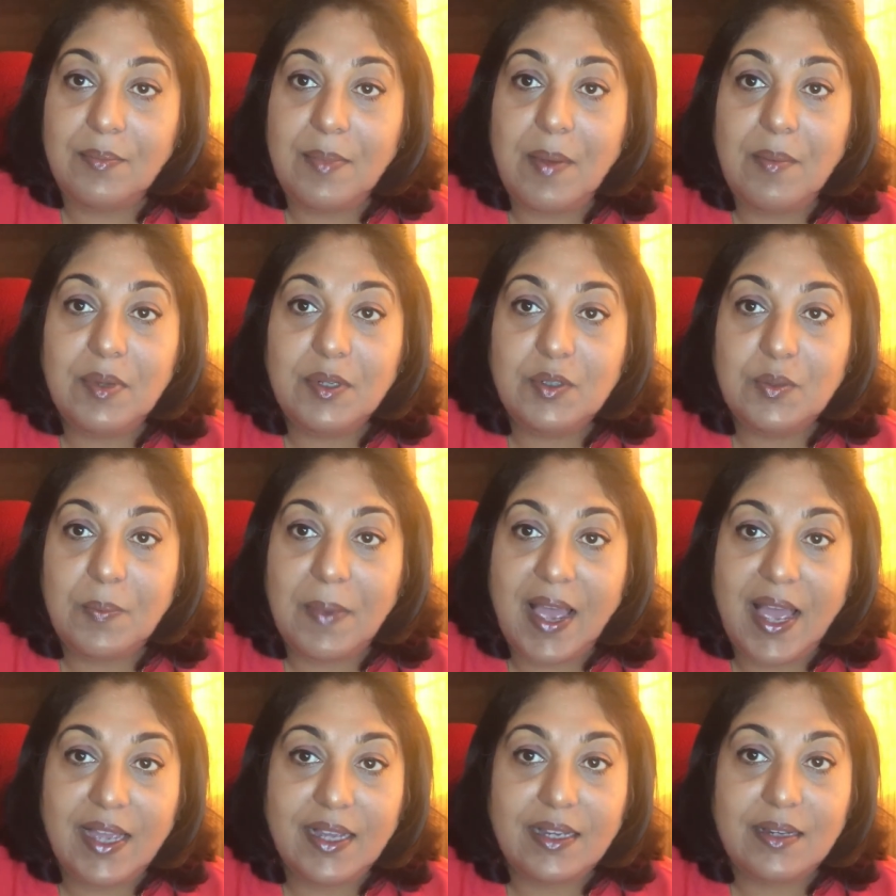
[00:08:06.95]
Remember to
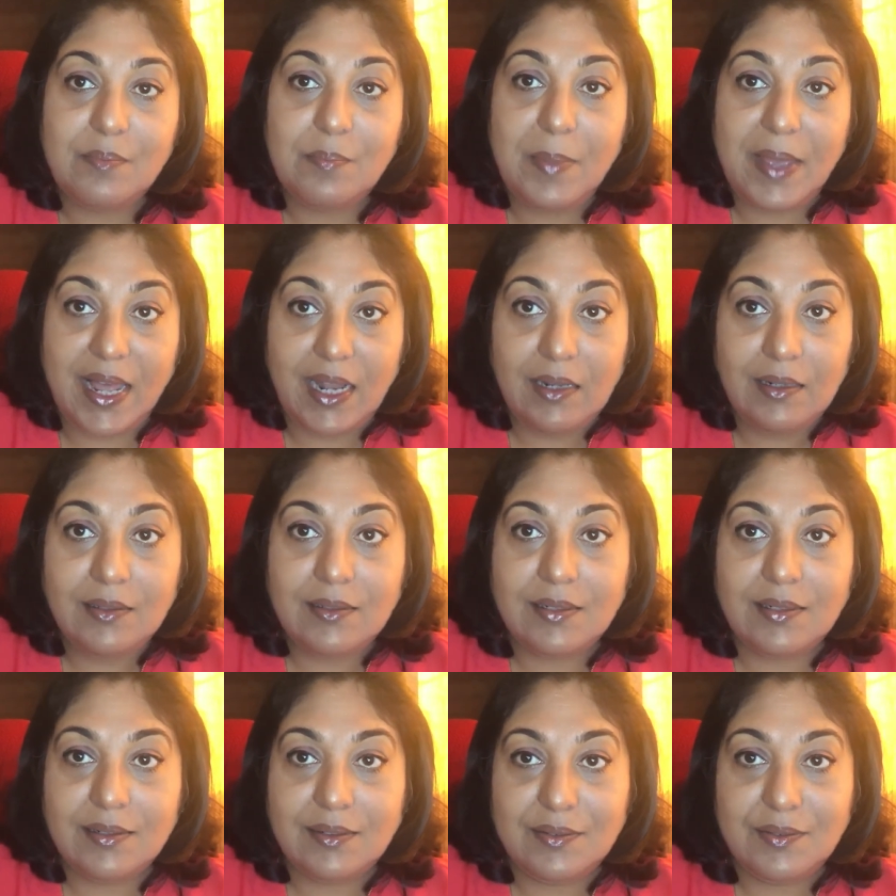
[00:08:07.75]
pack a
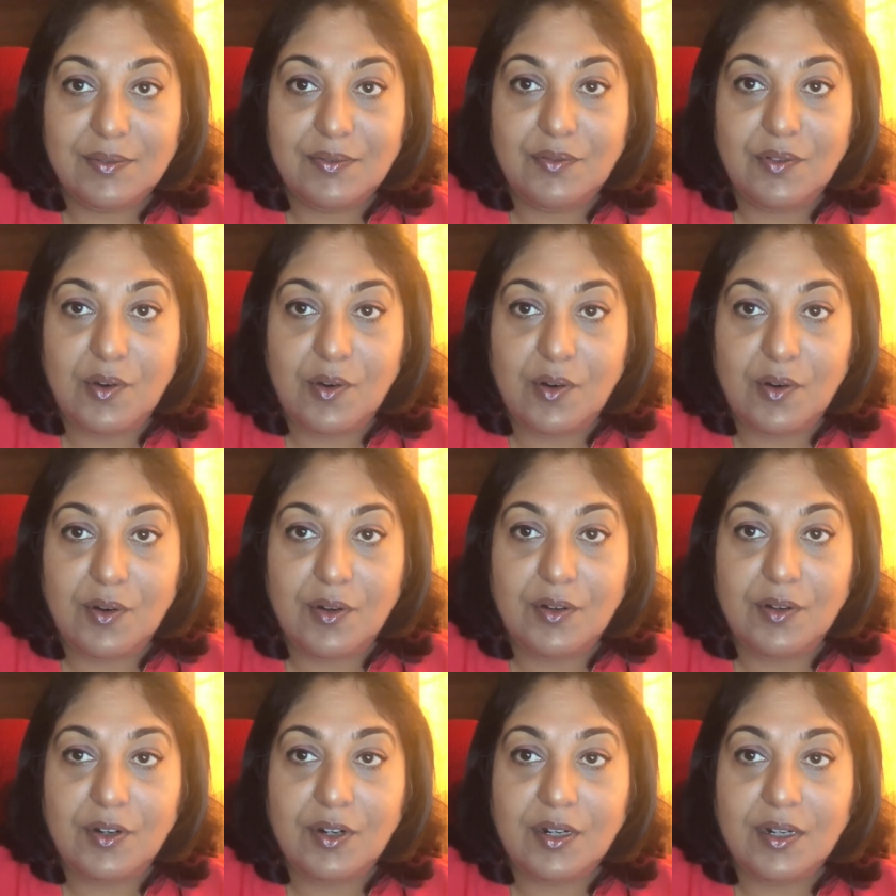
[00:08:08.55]
belt
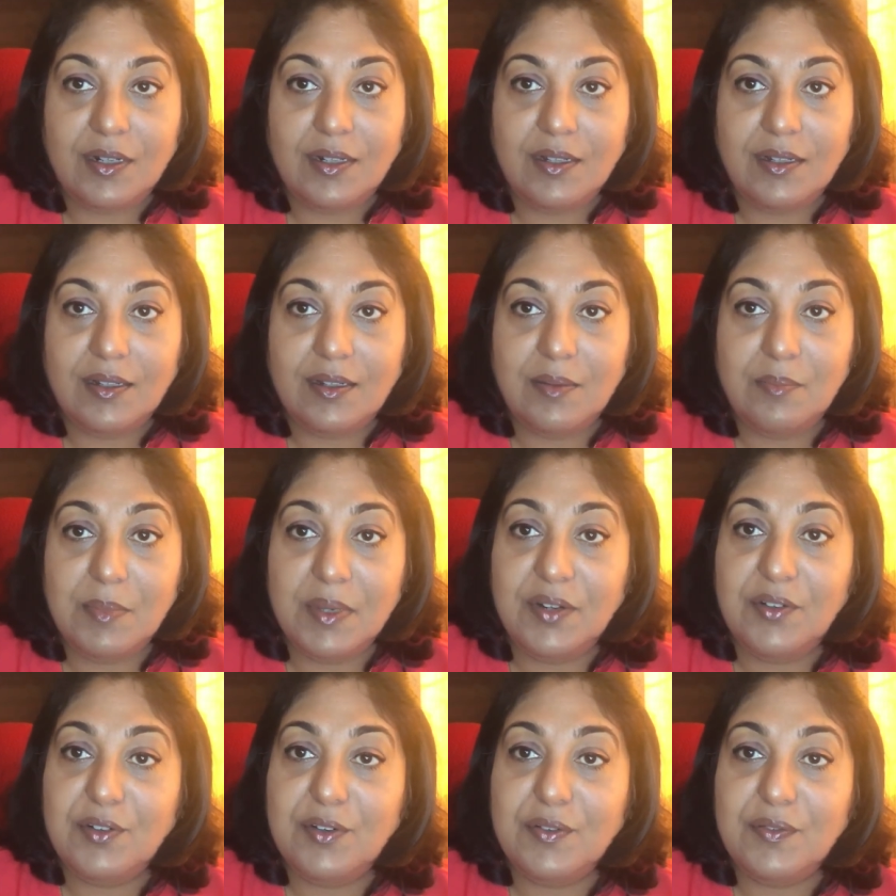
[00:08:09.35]
for a
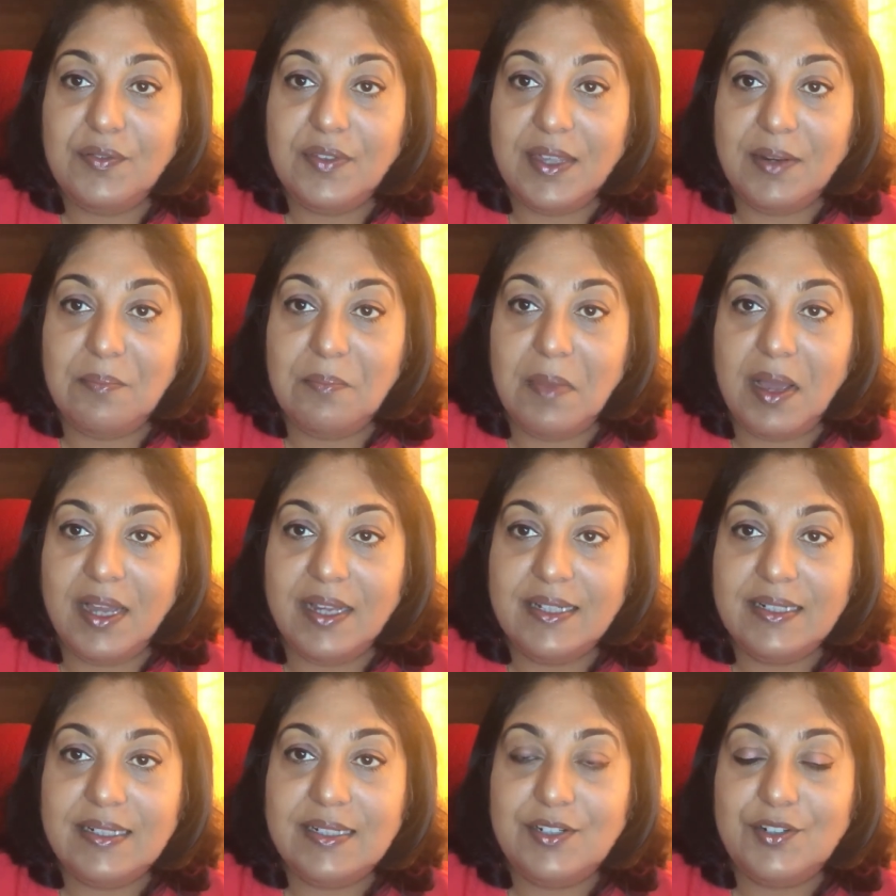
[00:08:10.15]
midriff that
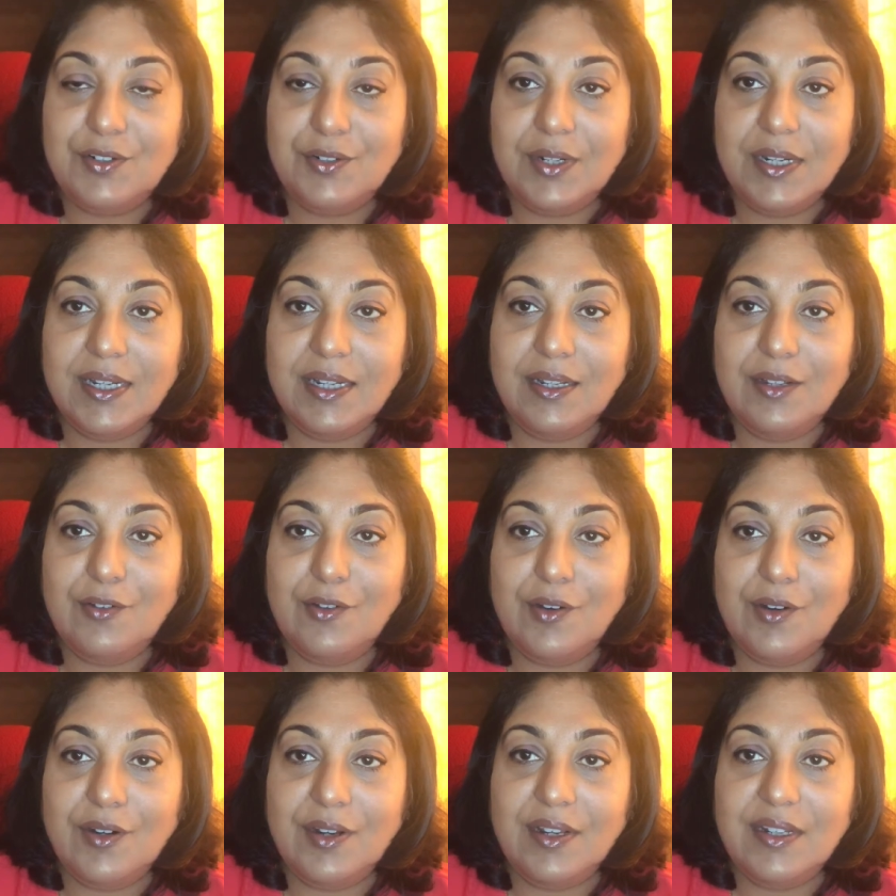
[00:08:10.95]
might shrink
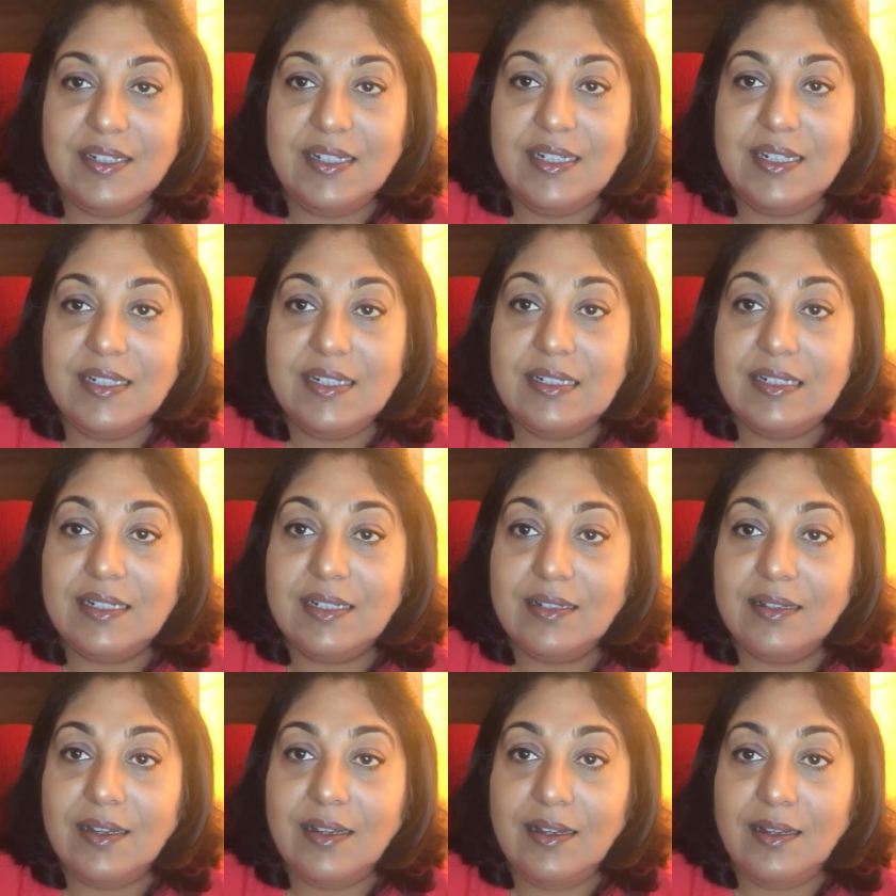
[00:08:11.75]
or indeed
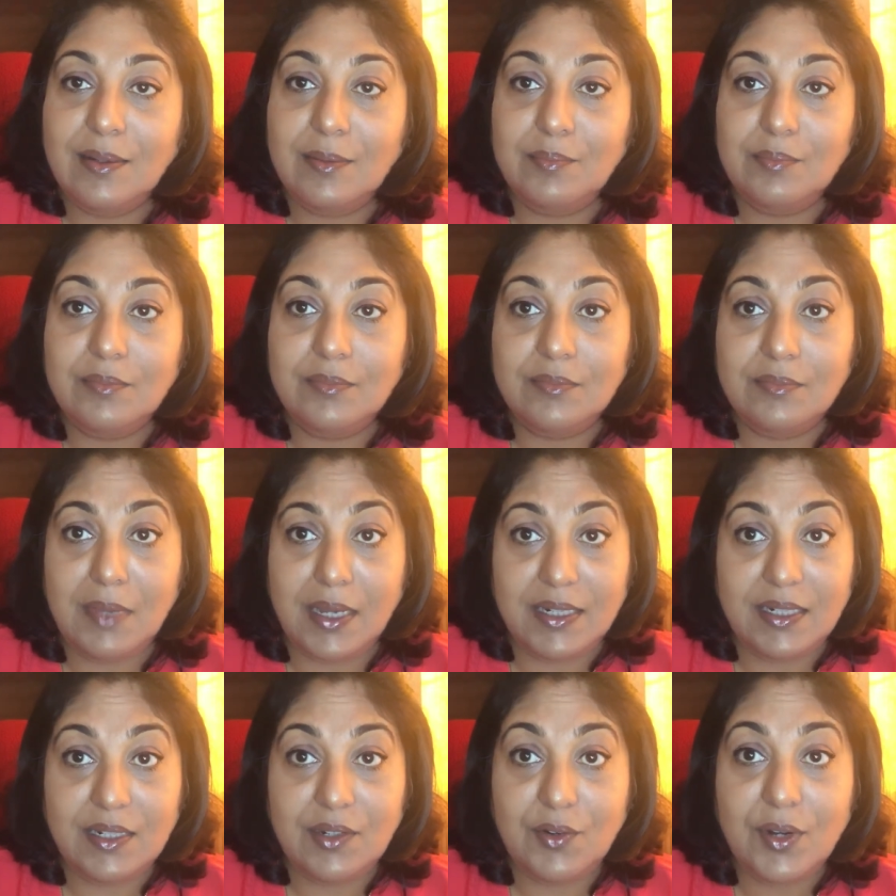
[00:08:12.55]

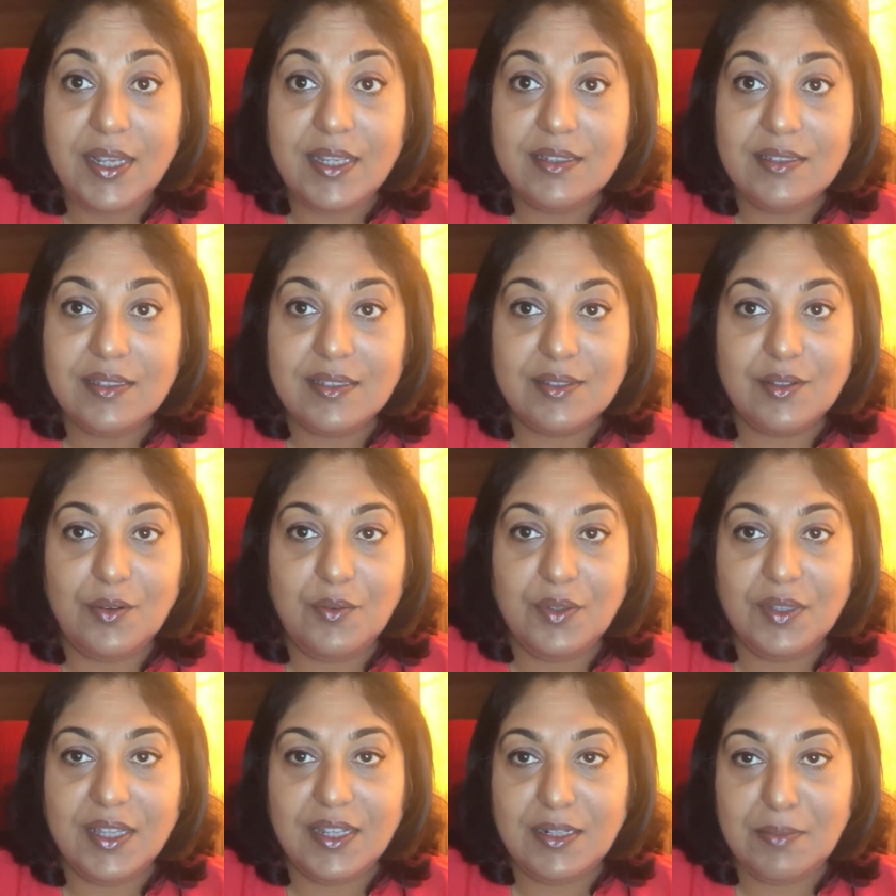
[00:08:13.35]
might increase
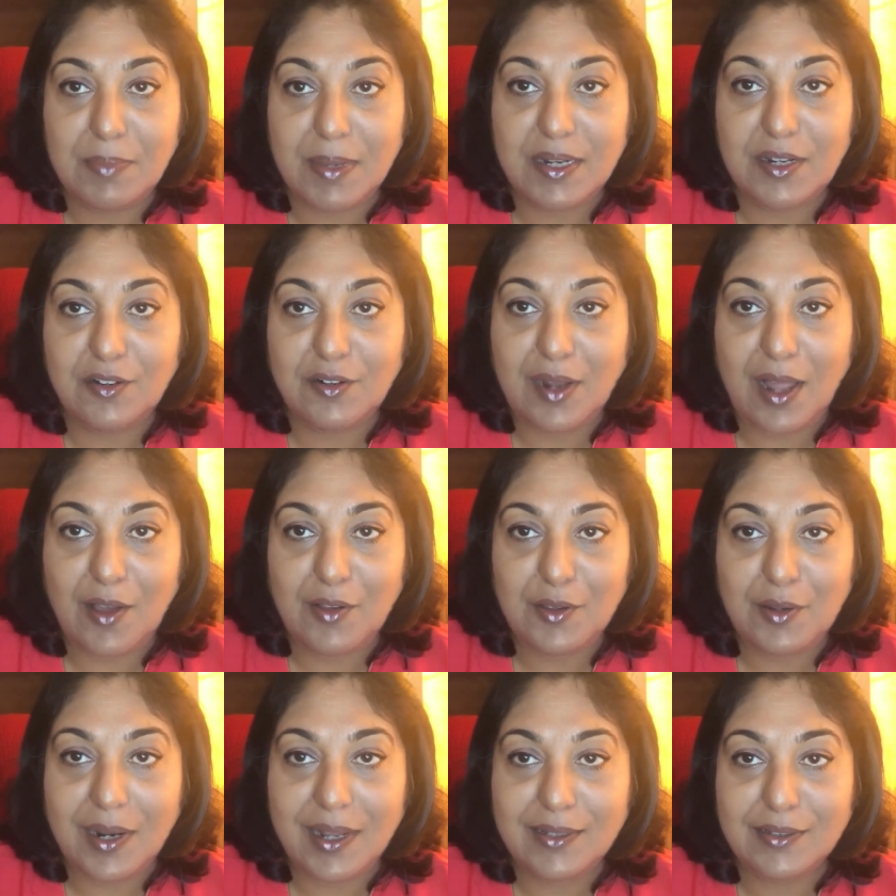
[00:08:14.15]
over there depending on
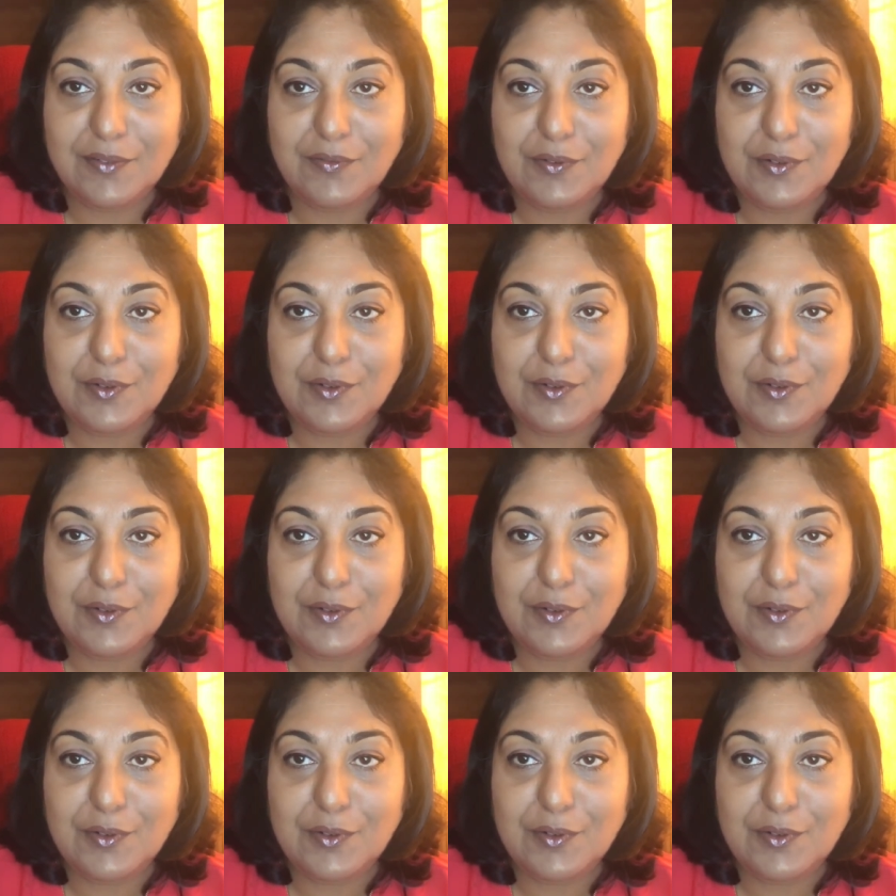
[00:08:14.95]
how you like the